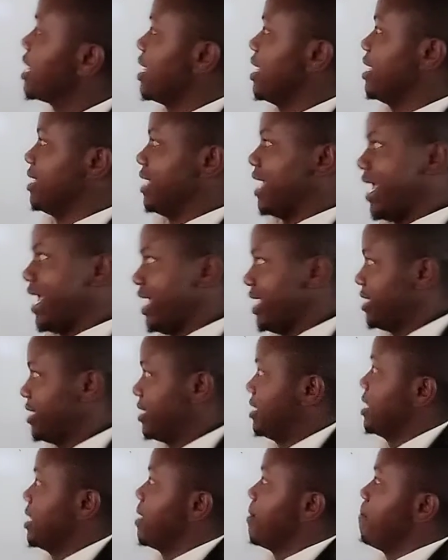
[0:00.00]
in 8
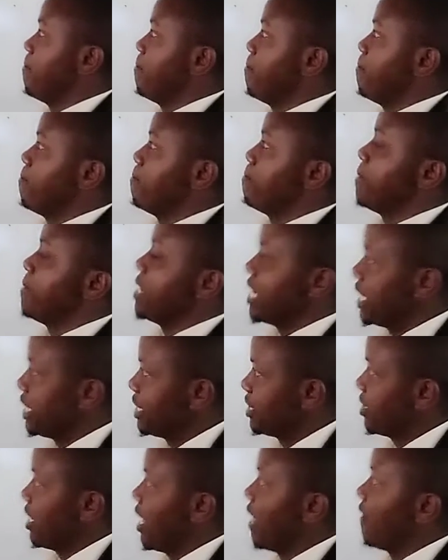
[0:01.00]

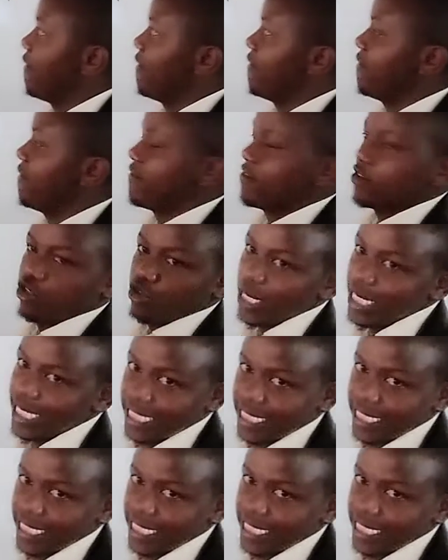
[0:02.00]
minutes and 20